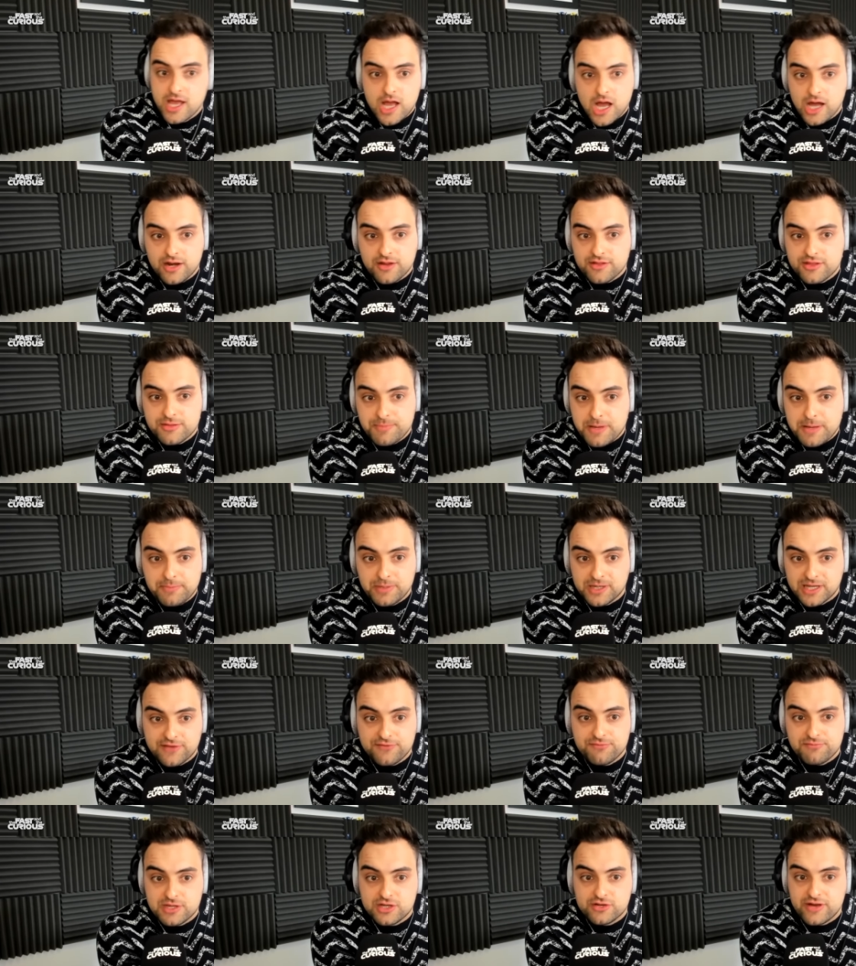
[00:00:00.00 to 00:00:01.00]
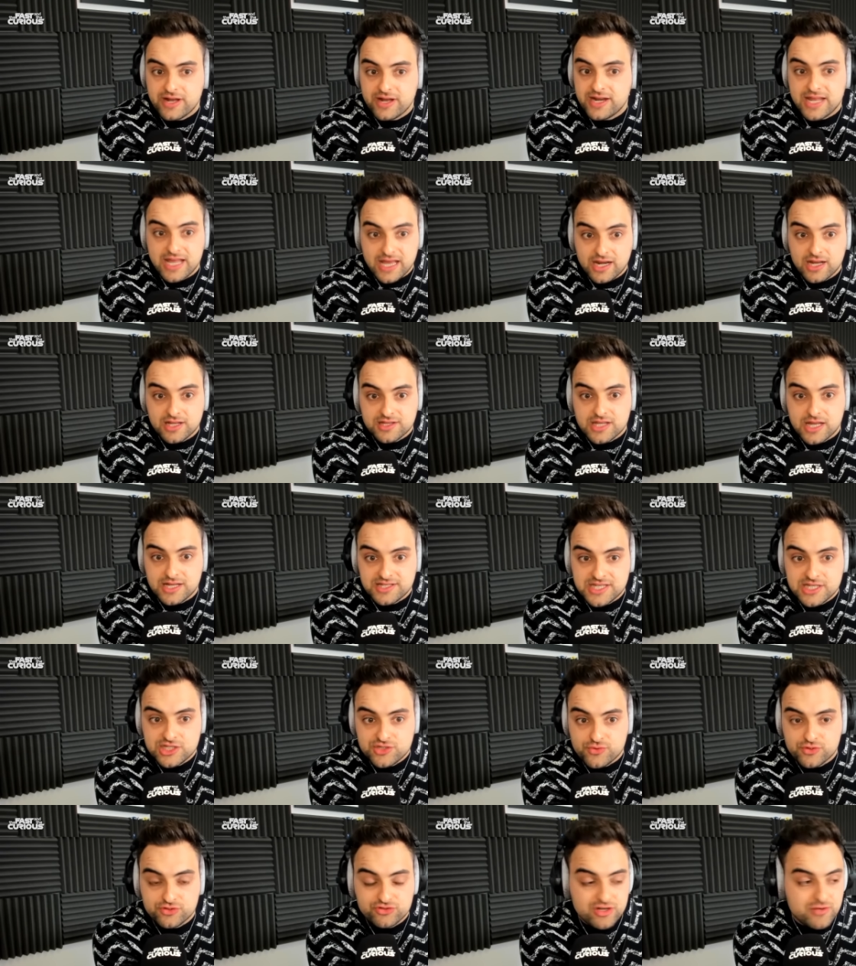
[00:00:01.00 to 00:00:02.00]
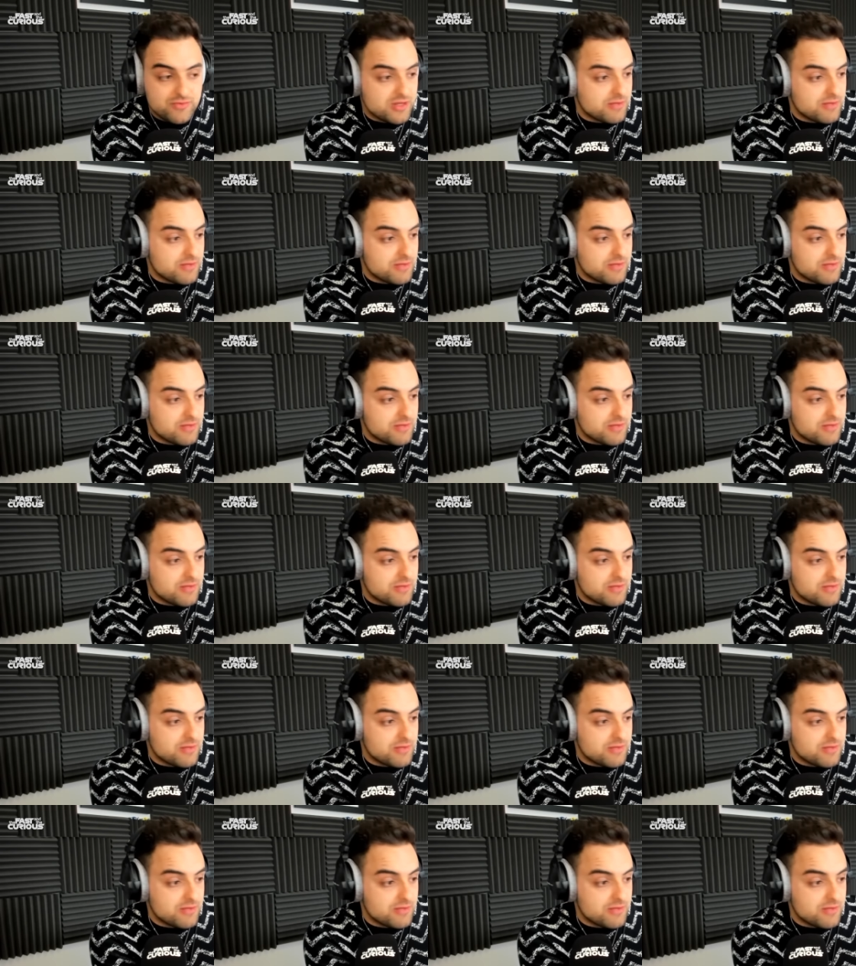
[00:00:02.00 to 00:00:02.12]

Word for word: I don't think people are giving me credit, and I, I tend to agree with